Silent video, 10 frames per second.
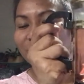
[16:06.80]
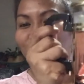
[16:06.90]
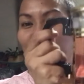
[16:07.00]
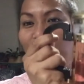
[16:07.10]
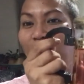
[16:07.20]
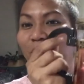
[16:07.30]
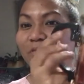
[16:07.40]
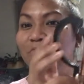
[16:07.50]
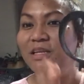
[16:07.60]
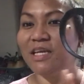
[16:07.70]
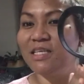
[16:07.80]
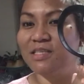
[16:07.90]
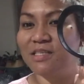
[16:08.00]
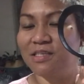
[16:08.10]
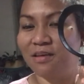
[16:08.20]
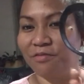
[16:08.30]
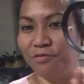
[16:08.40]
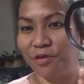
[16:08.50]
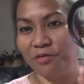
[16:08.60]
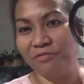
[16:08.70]
for a couple of minutes,
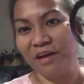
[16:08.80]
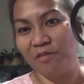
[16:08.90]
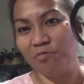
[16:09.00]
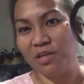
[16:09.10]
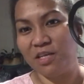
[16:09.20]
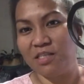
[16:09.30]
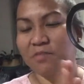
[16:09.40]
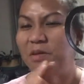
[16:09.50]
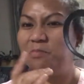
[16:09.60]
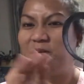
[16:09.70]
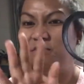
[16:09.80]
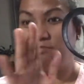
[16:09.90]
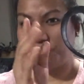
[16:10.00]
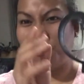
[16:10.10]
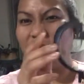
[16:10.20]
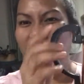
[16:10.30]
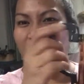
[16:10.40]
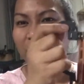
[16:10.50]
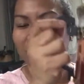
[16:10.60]
3 to 5 minutes, maybe 3 will be